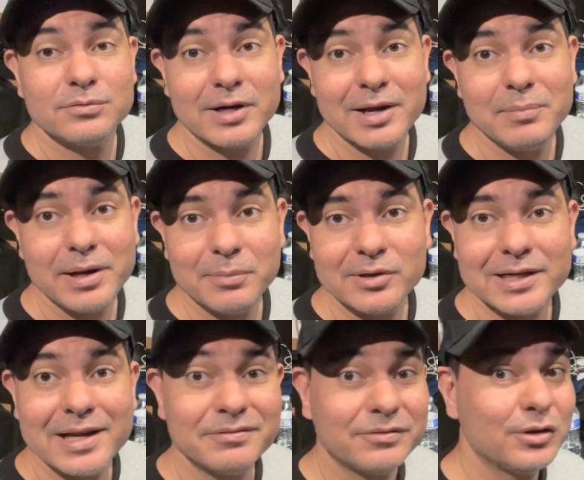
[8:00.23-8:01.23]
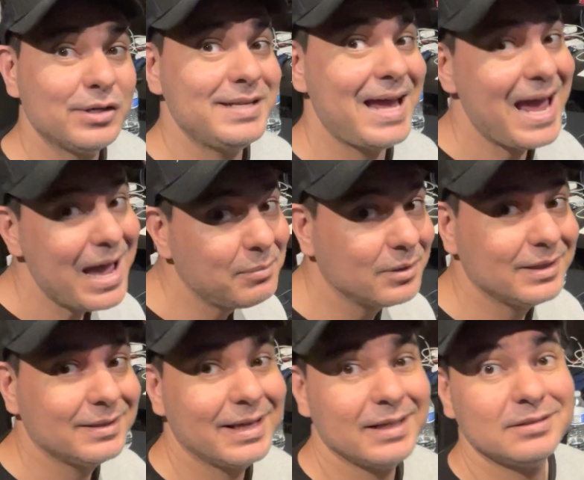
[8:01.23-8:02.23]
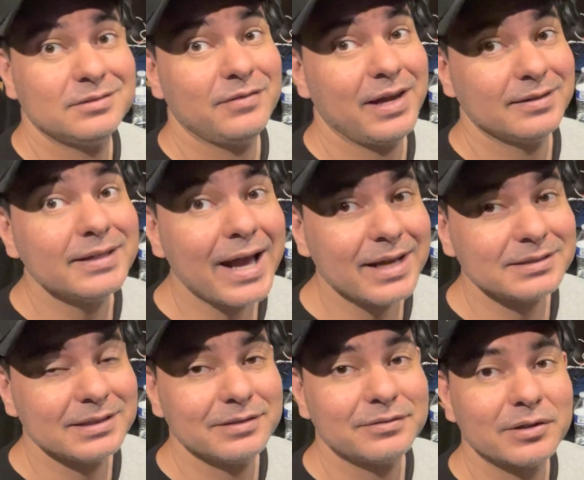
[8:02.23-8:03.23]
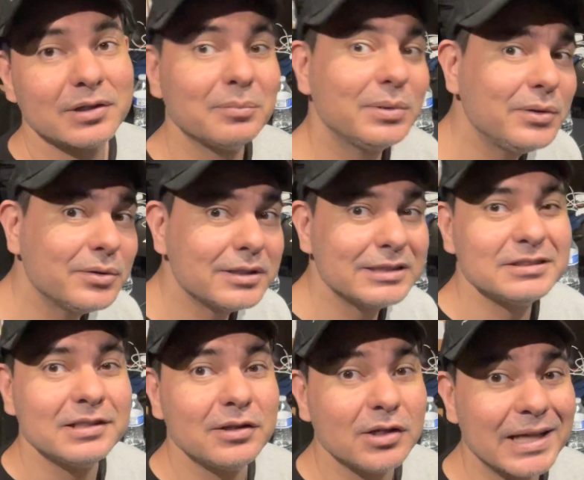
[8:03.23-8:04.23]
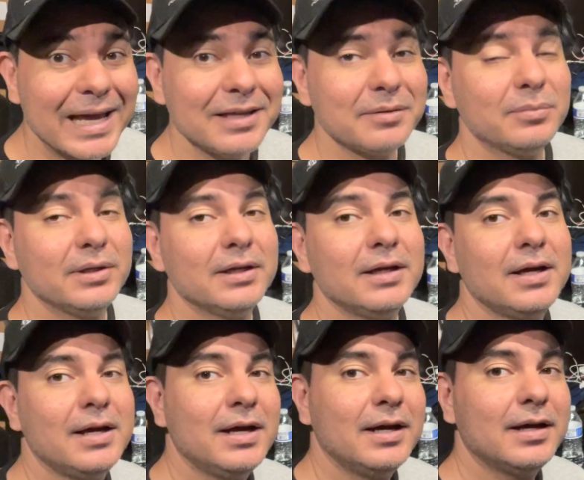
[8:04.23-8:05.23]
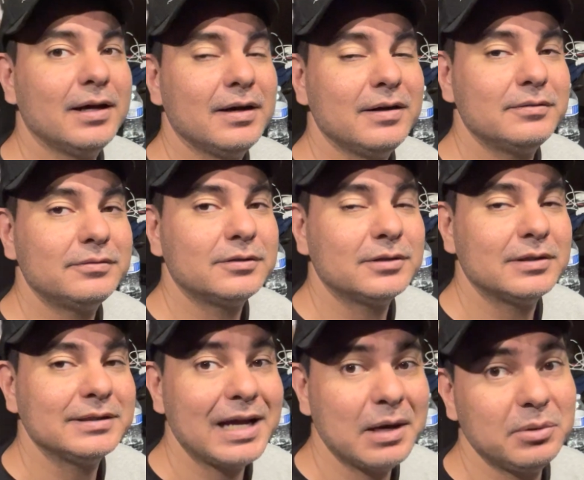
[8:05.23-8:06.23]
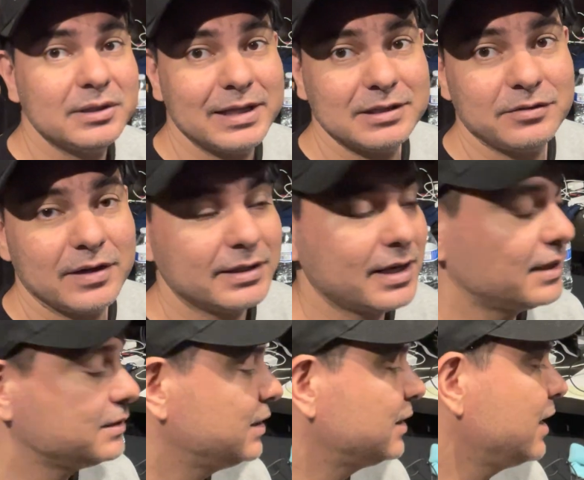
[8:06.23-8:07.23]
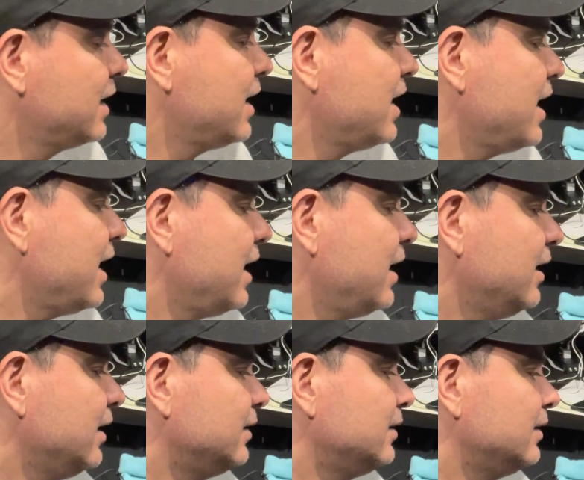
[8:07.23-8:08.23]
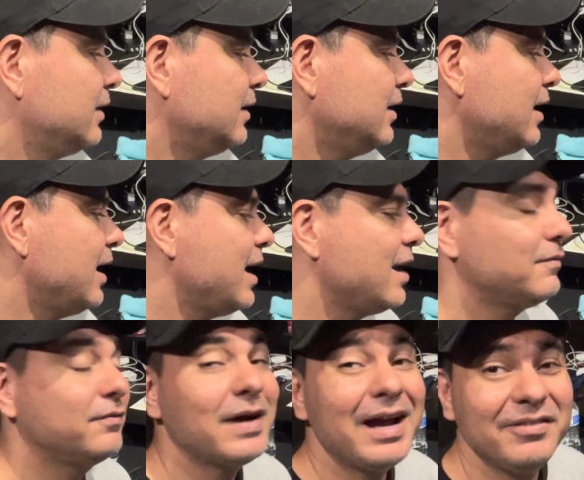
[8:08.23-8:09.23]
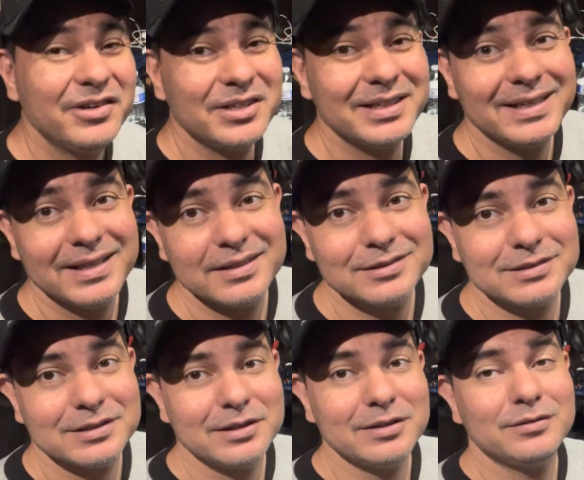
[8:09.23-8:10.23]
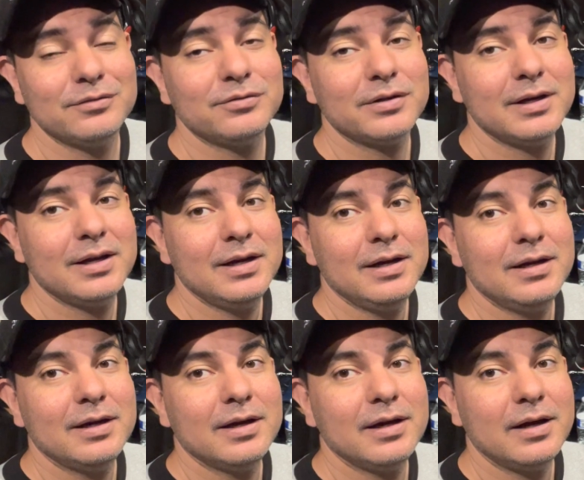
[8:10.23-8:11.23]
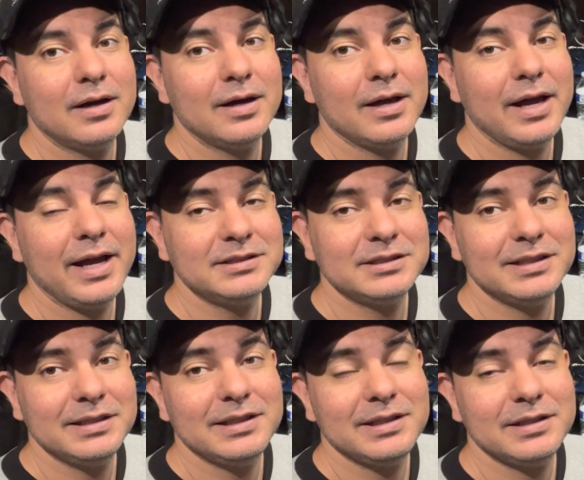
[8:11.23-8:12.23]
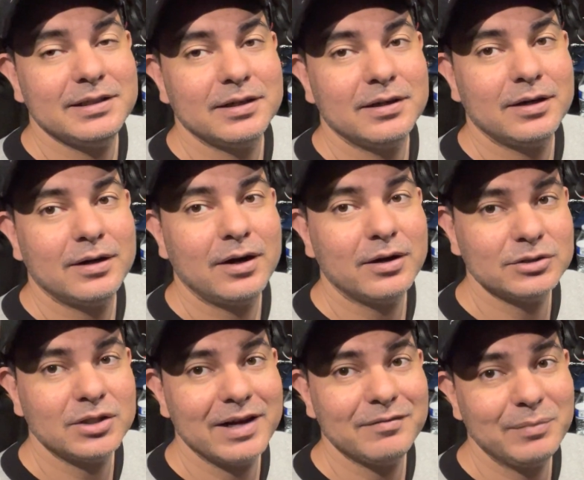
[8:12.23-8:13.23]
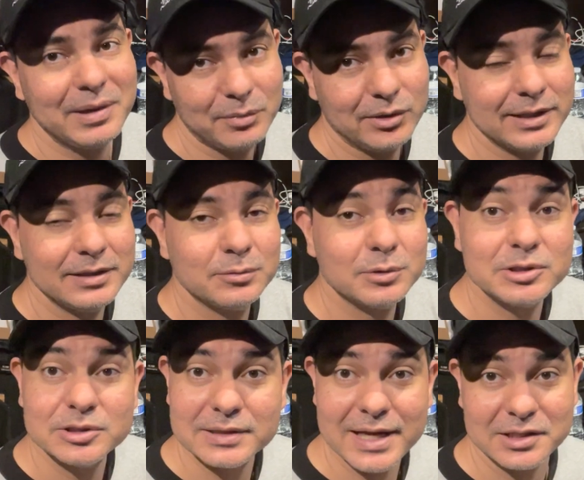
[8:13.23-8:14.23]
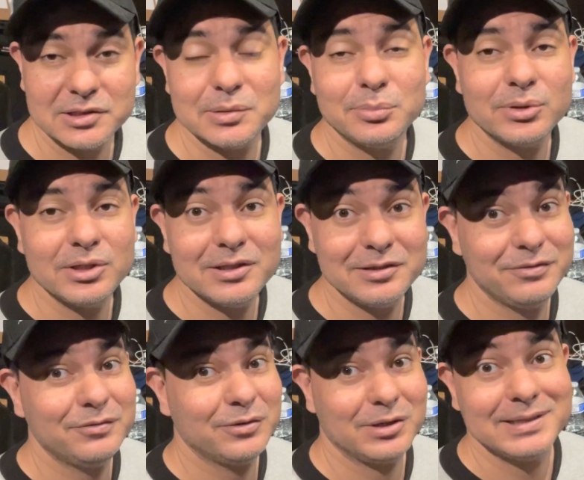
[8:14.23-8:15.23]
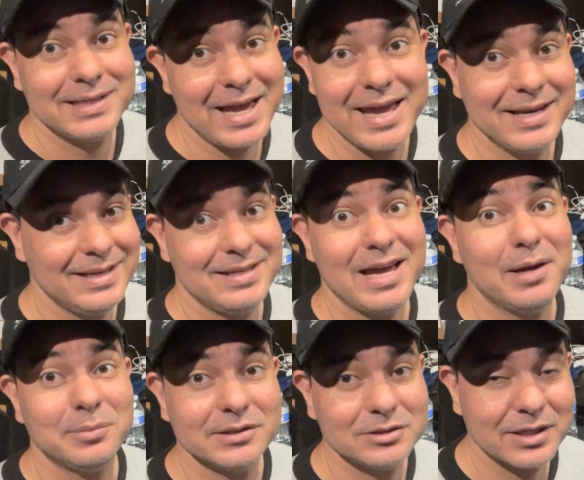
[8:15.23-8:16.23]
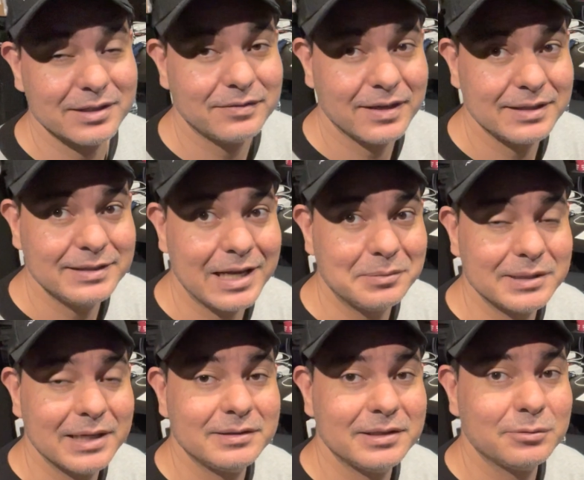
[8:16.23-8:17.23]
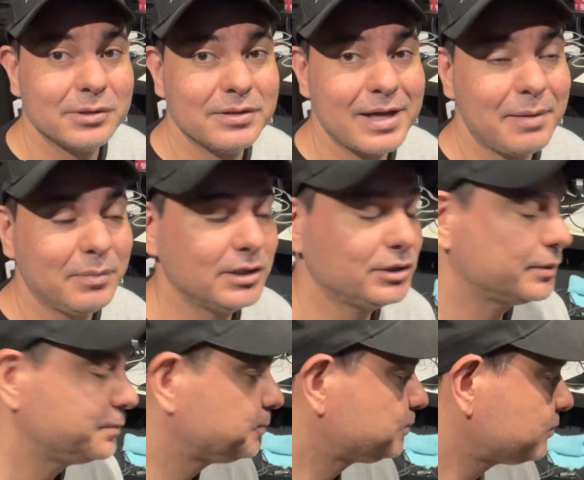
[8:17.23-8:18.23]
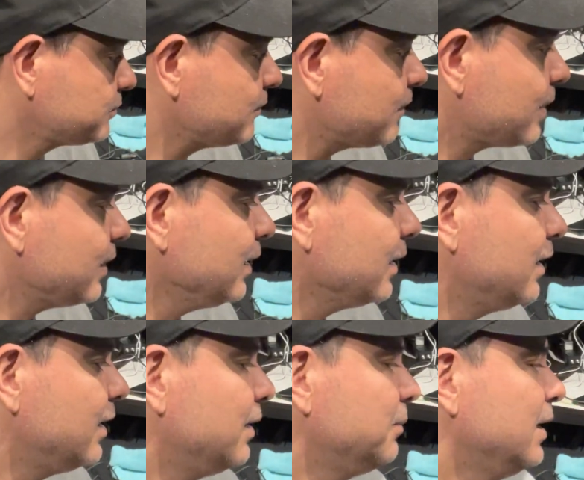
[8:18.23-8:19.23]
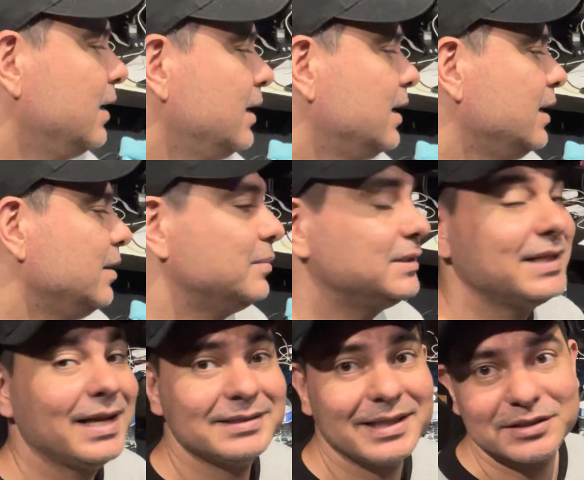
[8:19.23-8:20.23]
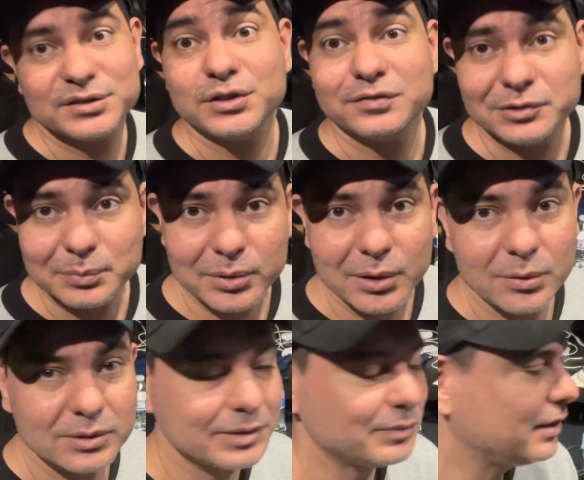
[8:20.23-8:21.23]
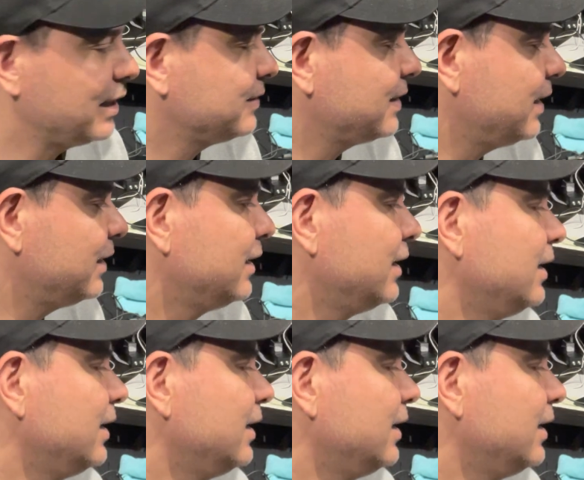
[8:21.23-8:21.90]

RAM memory, and for a tablet, that's fantastic. For a computer, is a little light, but uh, for a tablet, that's fantastic. And it had 500 gigs of uh, HDD hard drive memory, which is actually pretty good for ta any tablet. Try to find a tablet out there with that much, um, besides like a Surface Pro or something like that.